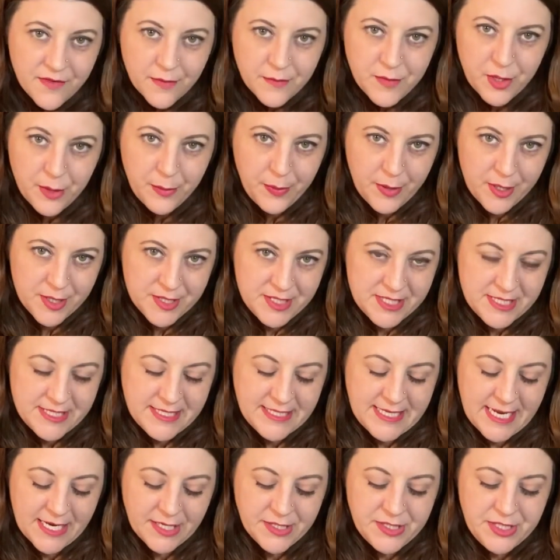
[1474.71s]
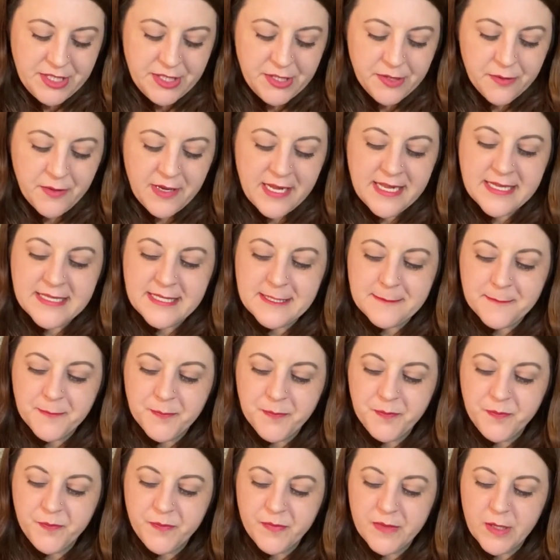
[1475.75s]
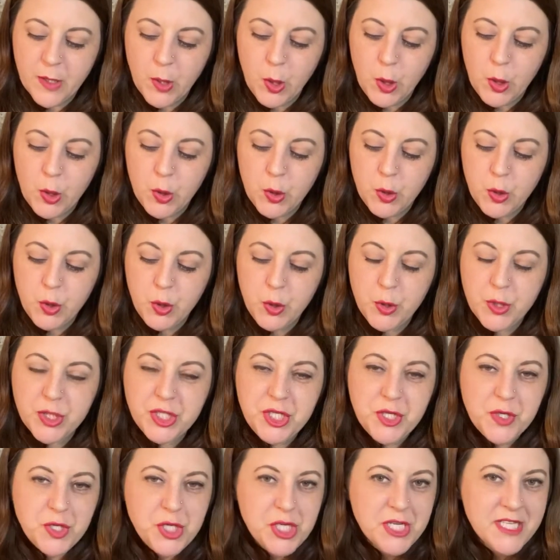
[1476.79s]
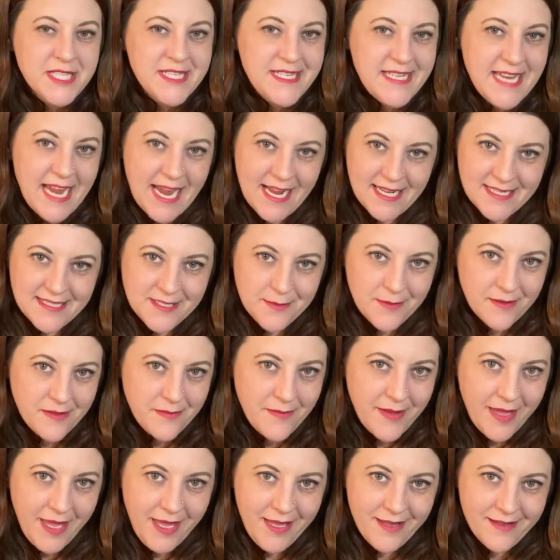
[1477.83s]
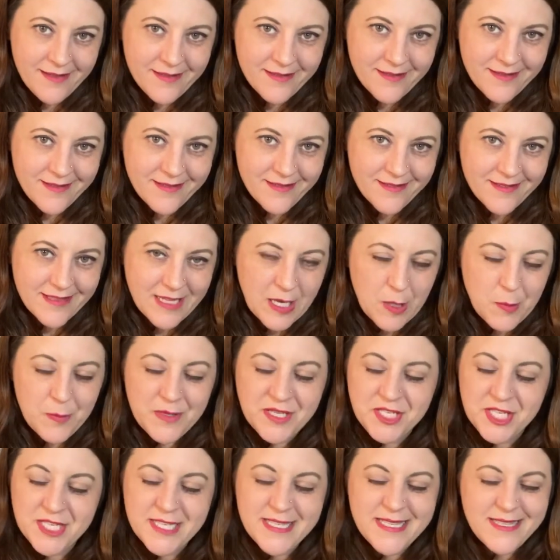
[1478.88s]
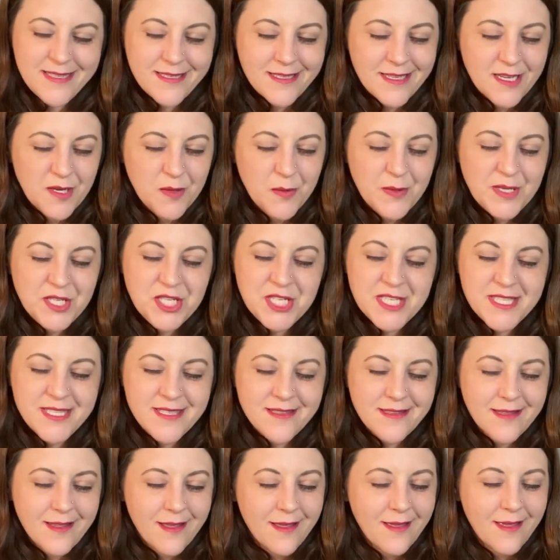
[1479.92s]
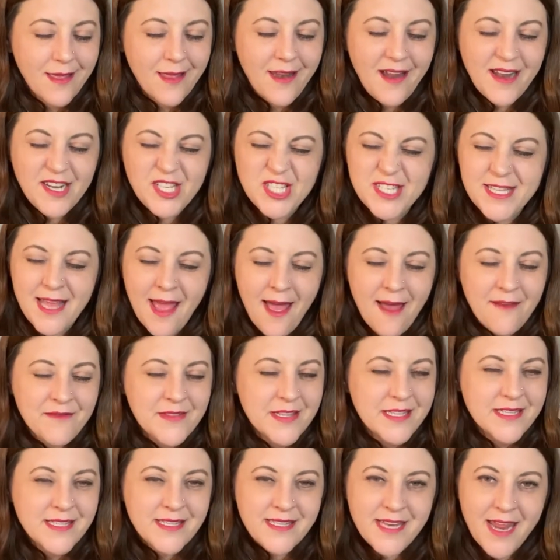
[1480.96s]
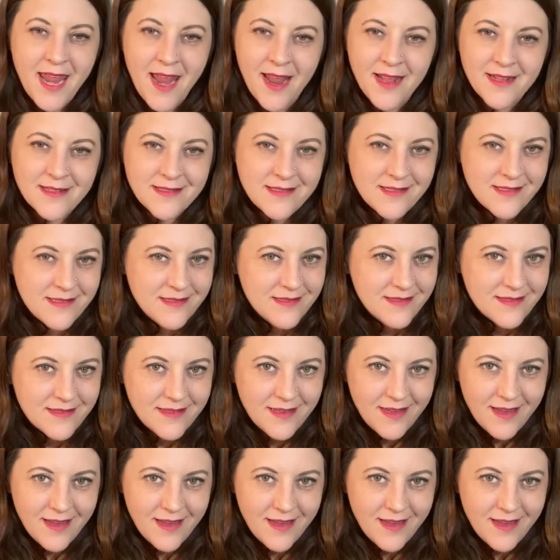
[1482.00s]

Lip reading: from your person, deck 2, is, could you just dance with me? Can I just have this dance?